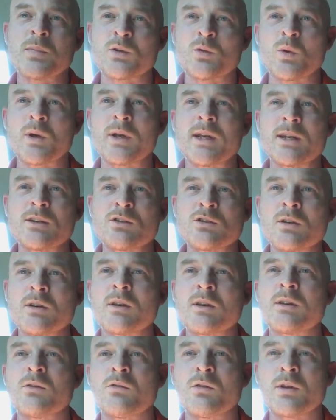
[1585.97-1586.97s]
between each
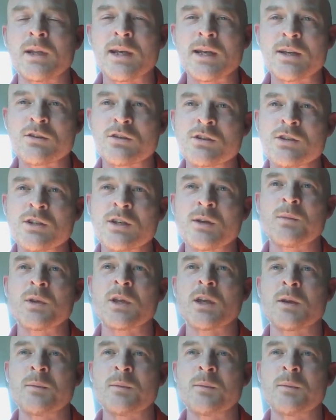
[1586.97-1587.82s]
other, the relationship, the